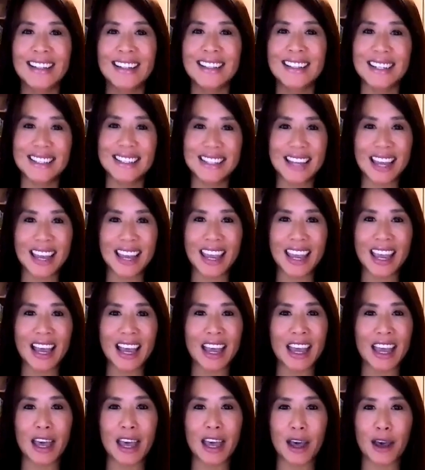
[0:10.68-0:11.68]
Today,
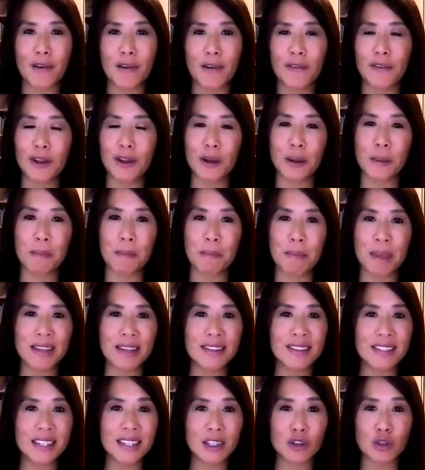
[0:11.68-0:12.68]
I have an
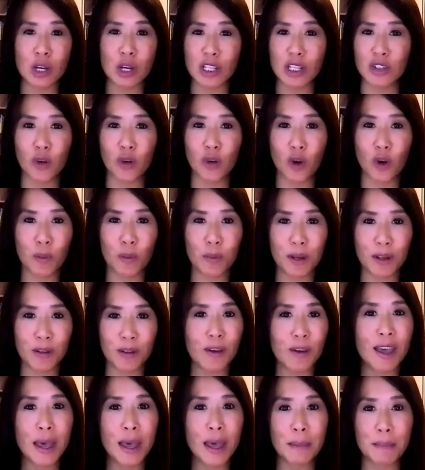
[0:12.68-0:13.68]
amazing
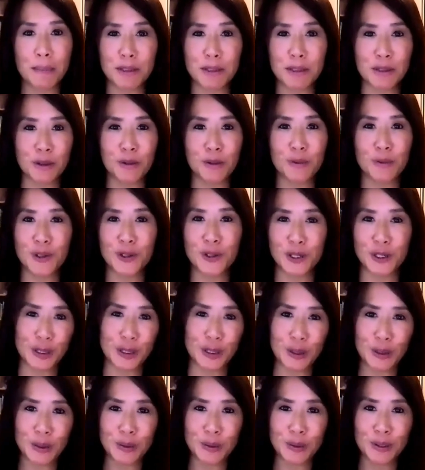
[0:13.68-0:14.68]
transformative episode for
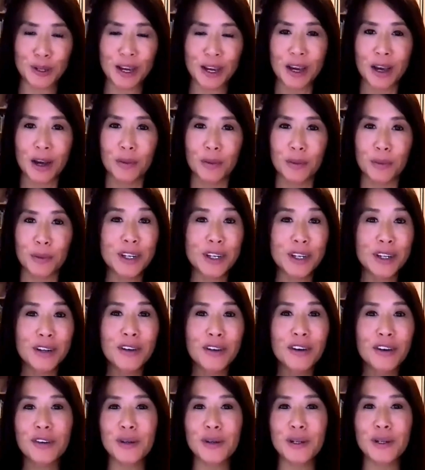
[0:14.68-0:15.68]
you. We
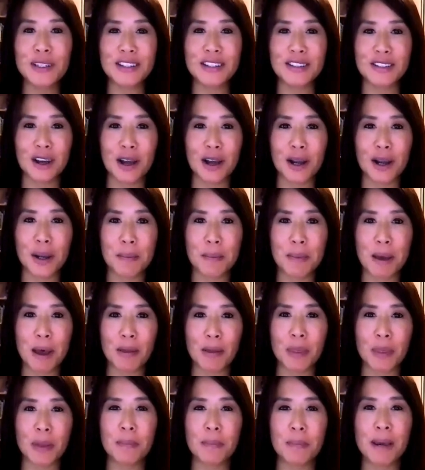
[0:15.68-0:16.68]
are going to talk
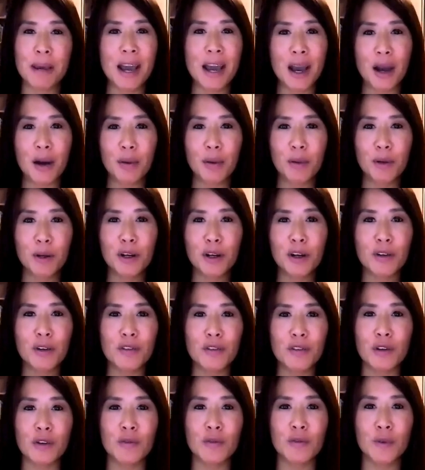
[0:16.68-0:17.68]
about the power of
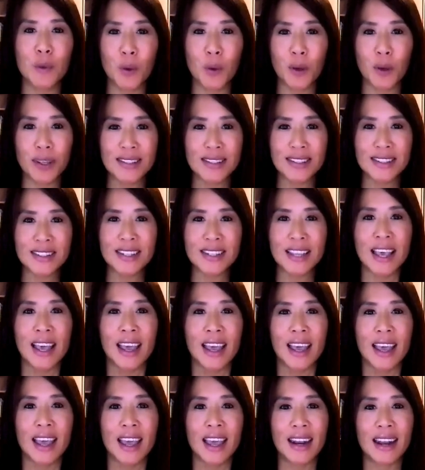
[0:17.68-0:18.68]
your voice
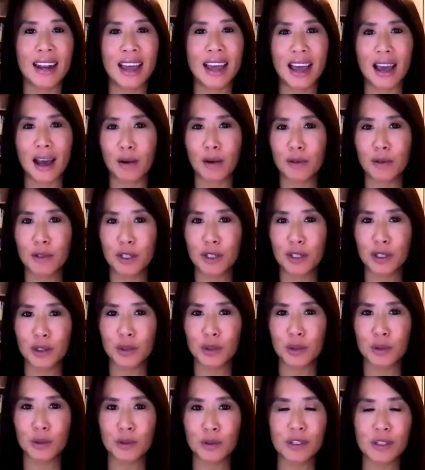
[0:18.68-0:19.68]
and how to
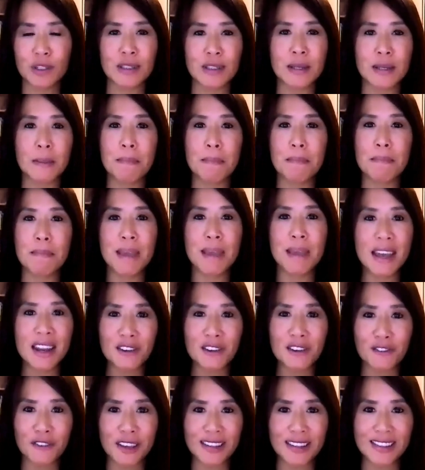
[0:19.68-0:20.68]
use it to
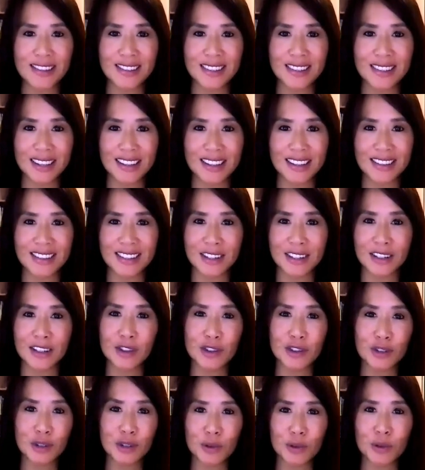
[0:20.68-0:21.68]
manifest things
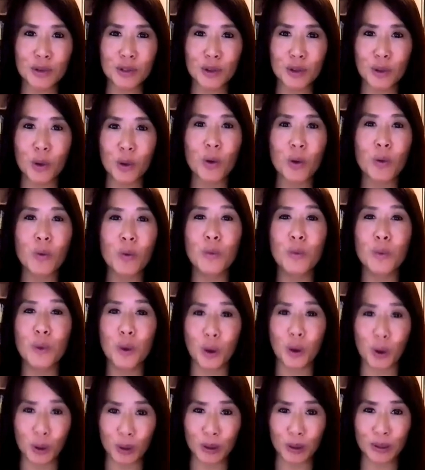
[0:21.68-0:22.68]
into your
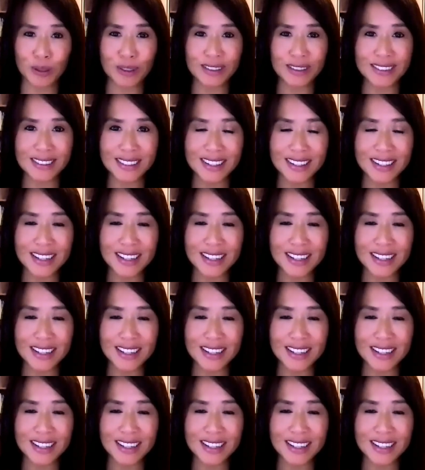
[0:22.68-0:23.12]
world.